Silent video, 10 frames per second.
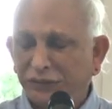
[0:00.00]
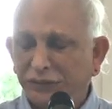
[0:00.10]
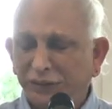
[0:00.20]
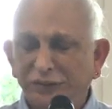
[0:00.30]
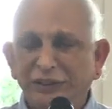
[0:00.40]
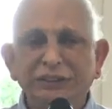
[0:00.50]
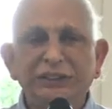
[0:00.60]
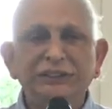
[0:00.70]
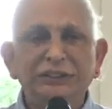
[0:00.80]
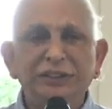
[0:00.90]
give
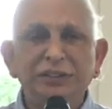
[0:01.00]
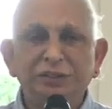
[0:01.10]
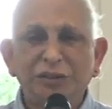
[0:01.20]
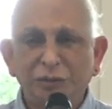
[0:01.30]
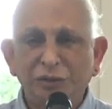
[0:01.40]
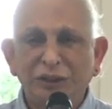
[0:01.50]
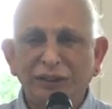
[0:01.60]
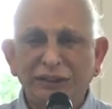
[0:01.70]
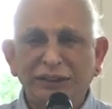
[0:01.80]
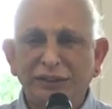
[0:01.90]
attention to the
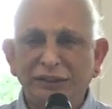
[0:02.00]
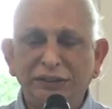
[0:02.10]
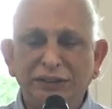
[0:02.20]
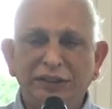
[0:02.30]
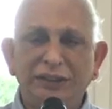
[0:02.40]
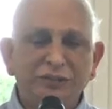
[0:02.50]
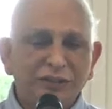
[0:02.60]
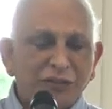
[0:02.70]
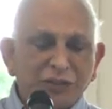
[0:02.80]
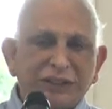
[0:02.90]
Muladhara
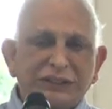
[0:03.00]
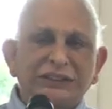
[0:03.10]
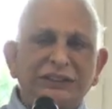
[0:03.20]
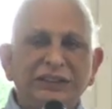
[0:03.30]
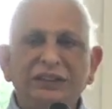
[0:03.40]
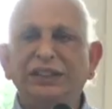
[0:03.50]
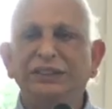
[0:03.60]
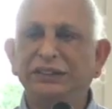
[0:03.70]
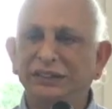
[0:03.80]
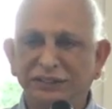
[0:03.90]
even while sitting
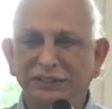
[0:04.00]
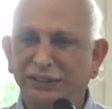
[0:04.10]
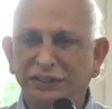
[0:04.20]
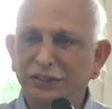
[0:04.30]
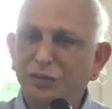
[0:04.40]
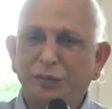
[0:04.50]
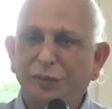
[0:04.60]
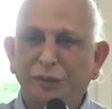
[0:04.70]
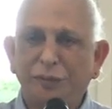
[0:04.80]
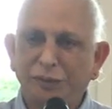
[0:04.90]
like this. There is no
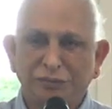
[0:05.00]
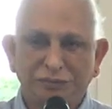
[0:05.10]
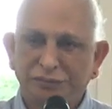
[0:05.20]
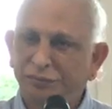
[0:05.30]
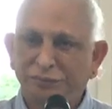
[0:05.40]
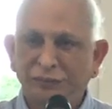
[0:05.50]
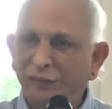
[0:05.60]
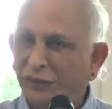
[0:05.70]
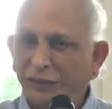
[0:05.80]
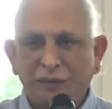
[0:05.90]
problem.
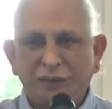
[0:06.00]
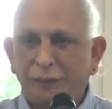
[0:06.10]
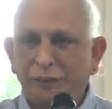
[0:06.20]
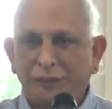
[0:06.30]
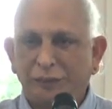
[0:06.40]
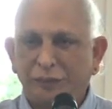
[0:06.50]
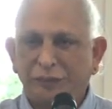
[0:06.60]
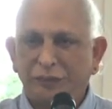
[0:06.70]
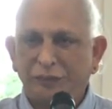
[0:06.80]
Just on the